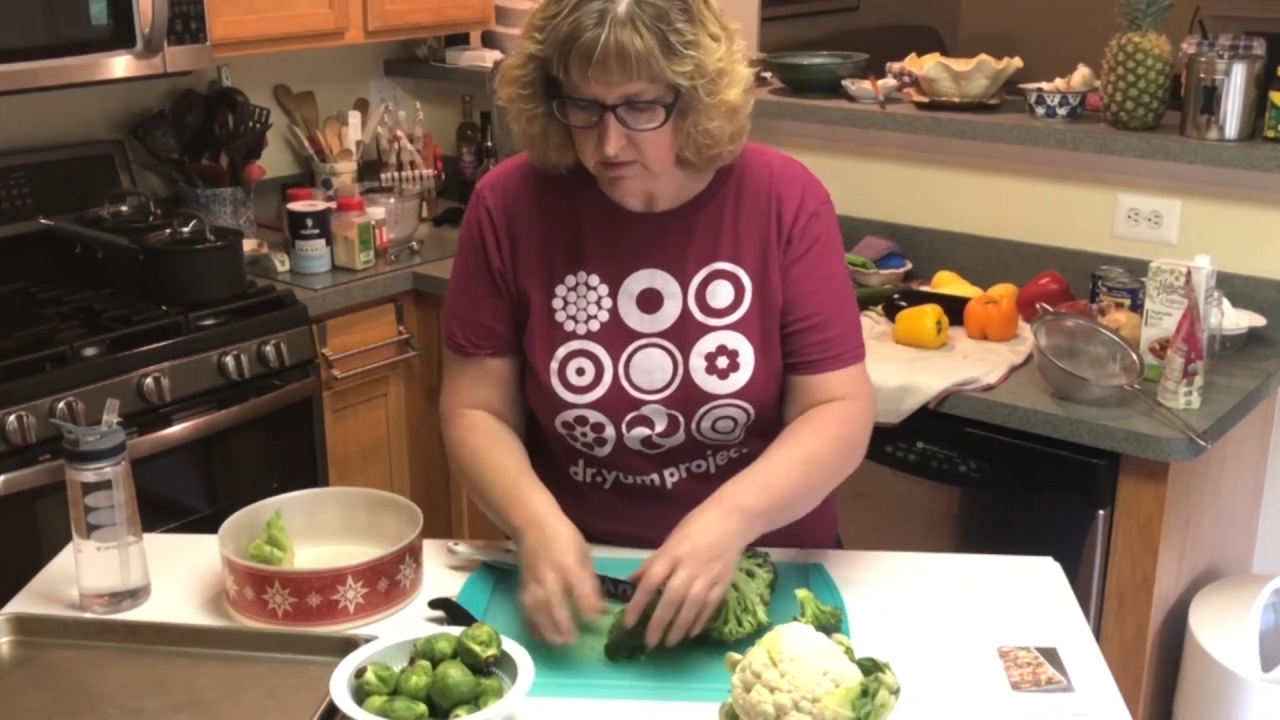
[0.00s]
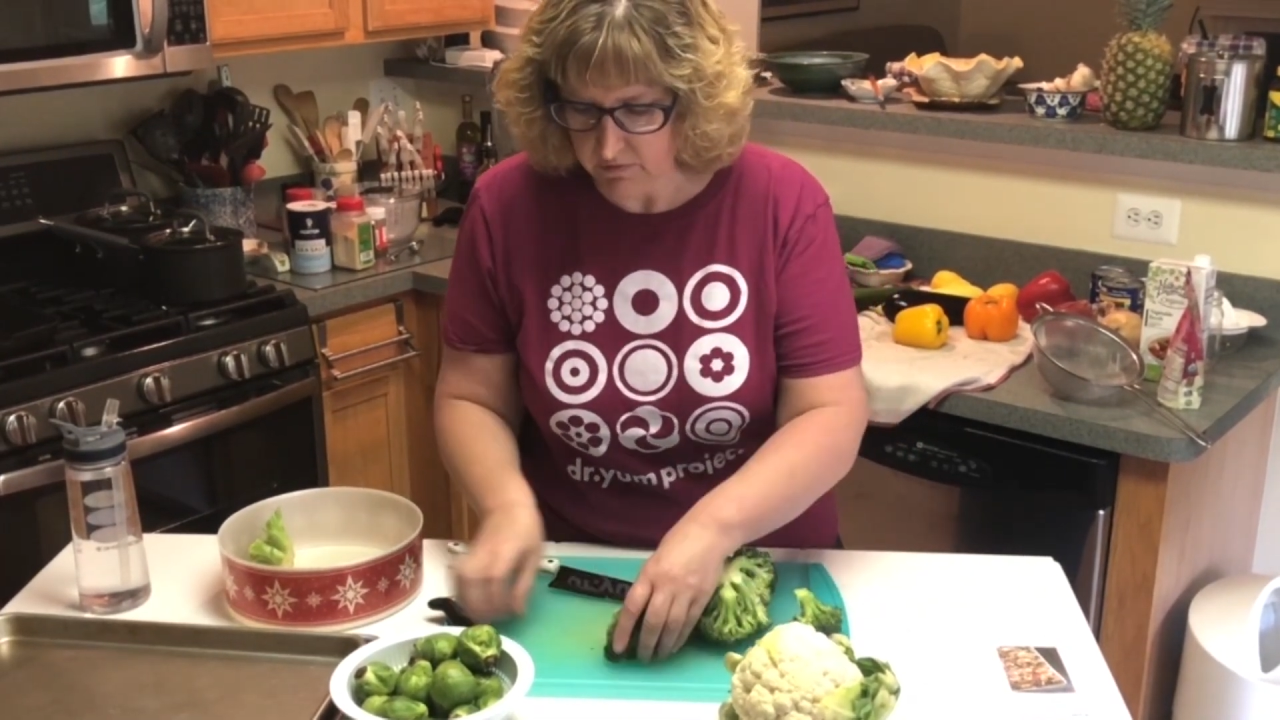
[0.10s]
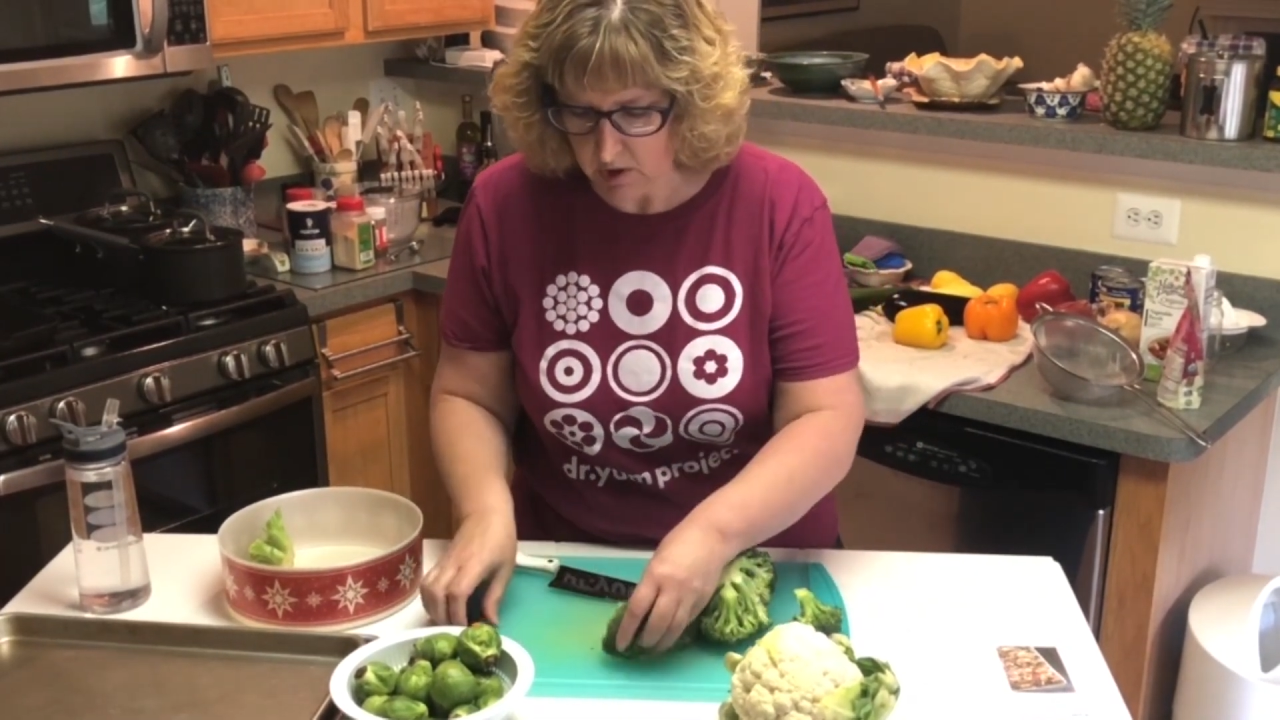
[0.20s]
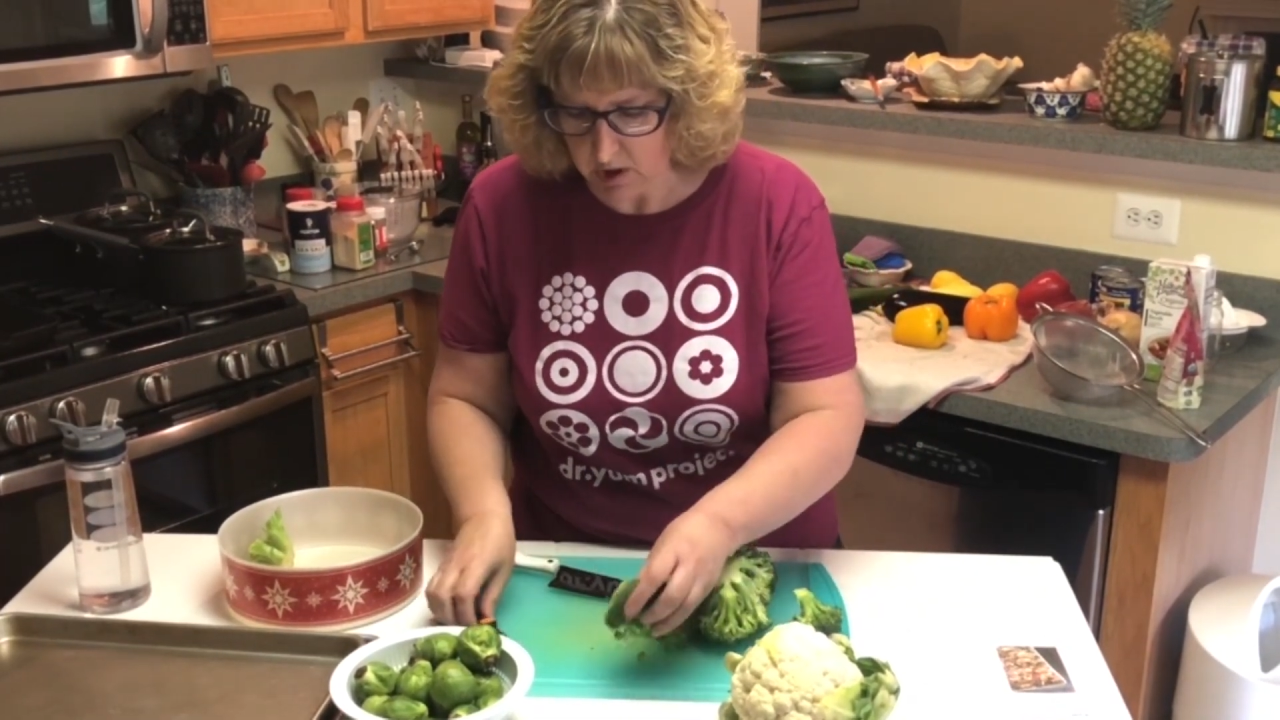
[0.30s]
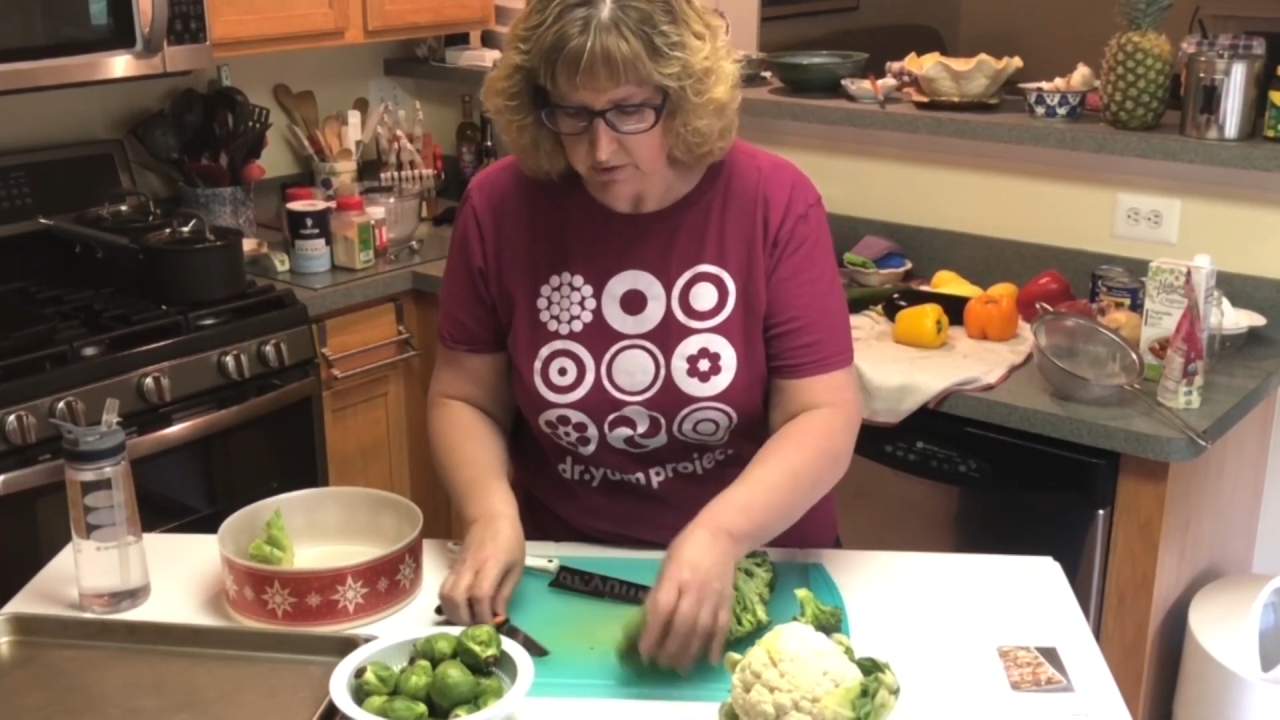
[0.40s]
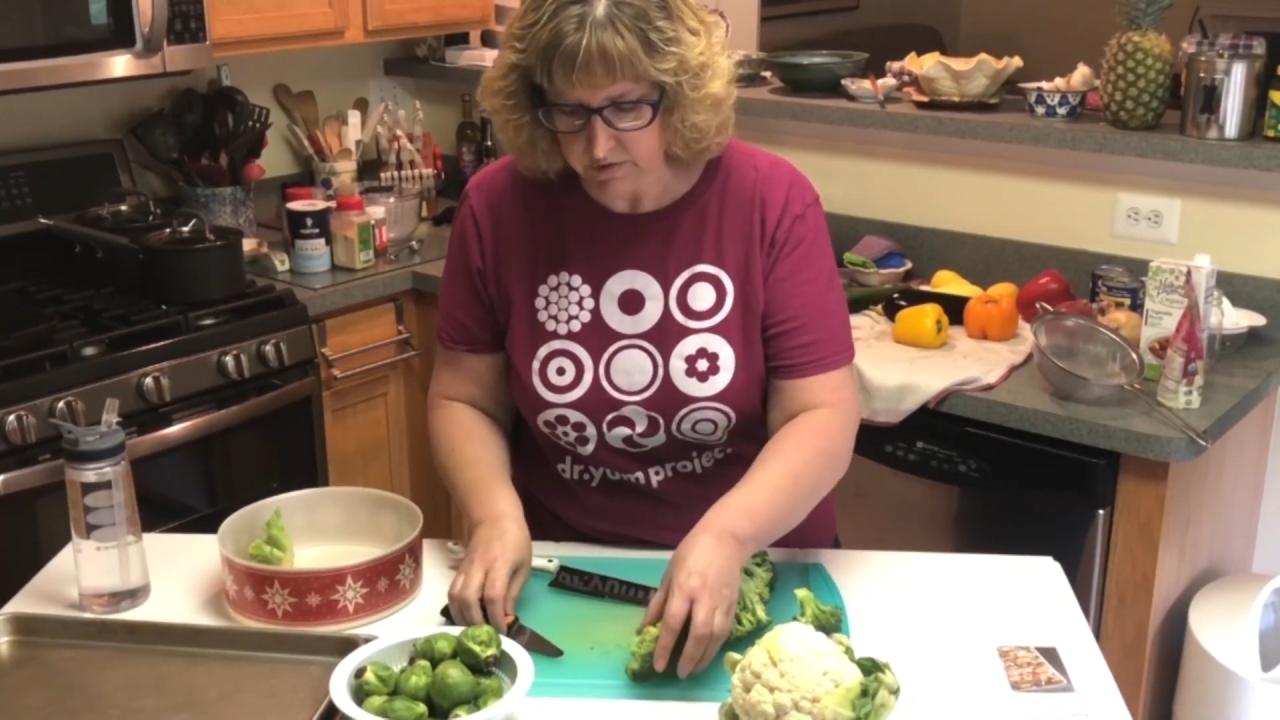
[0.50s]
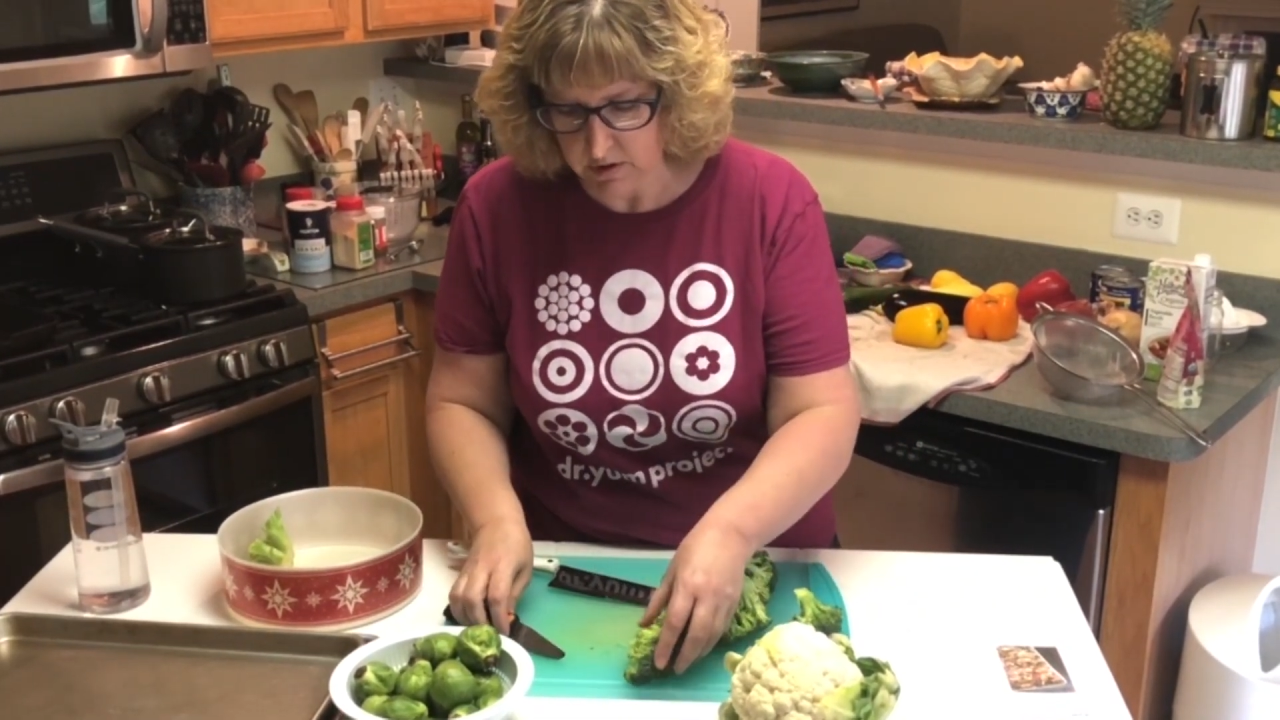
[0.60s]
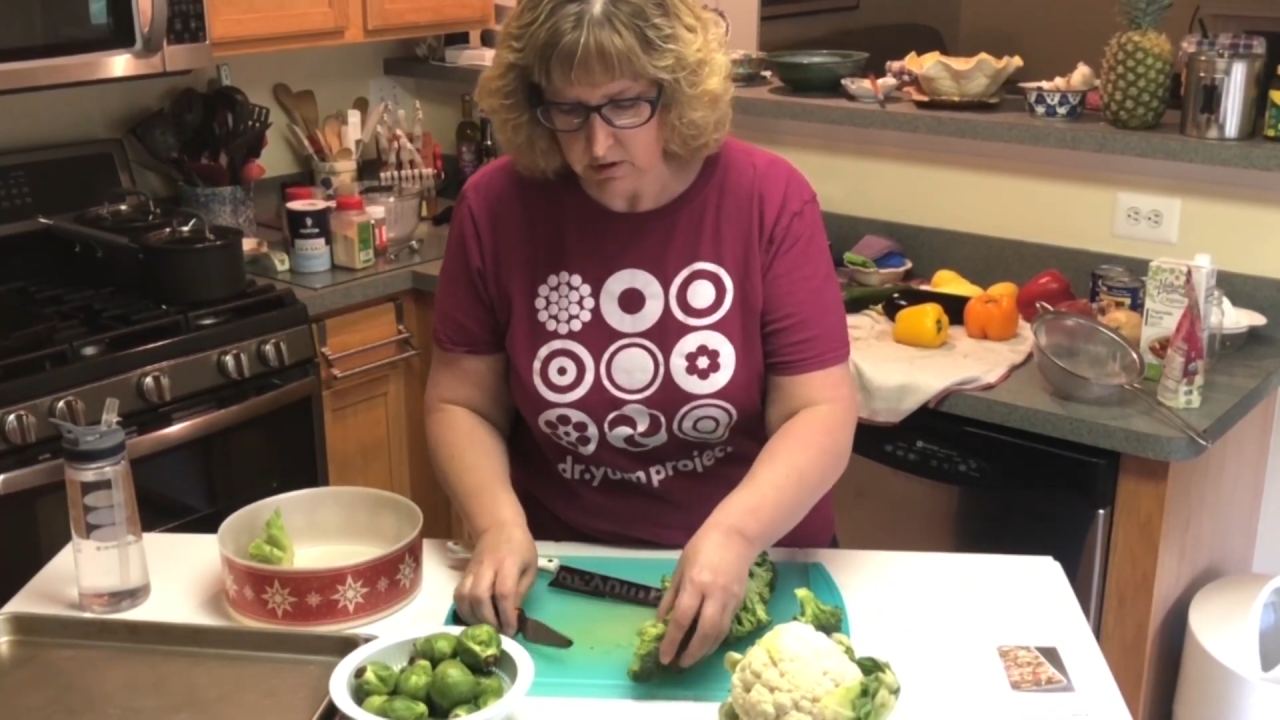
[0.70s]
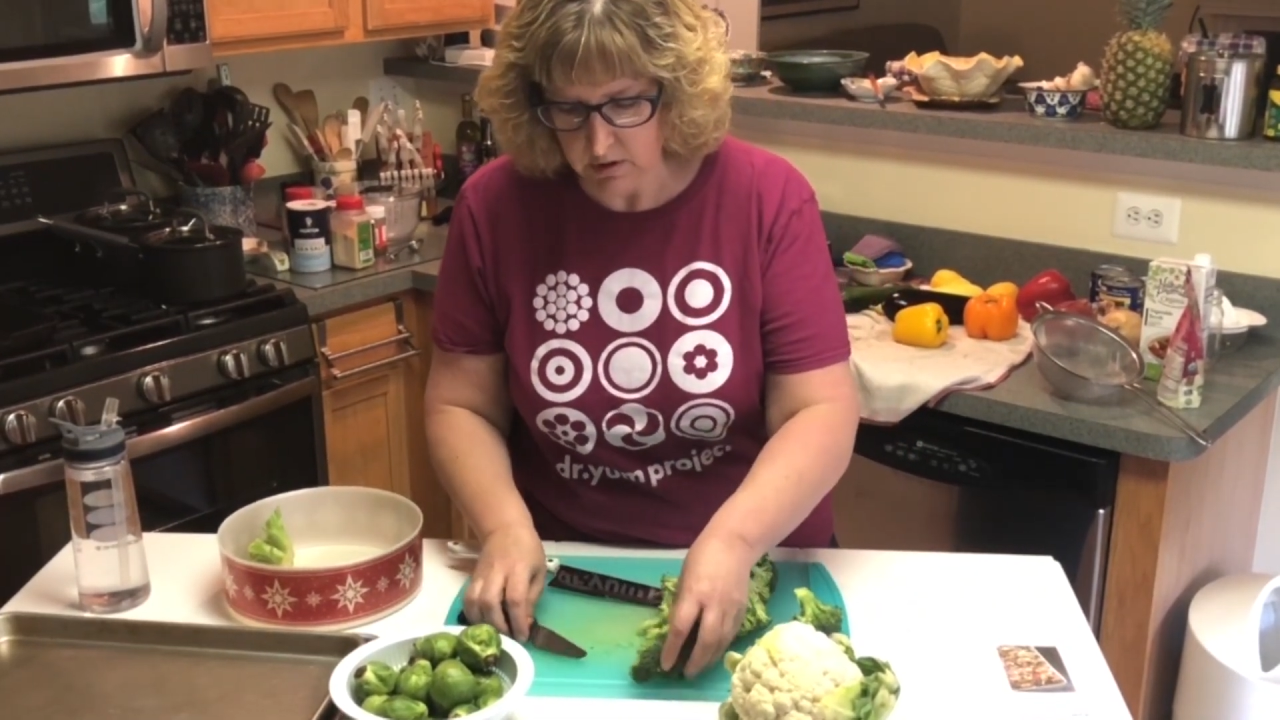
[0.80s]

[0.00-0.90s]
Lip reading: involved,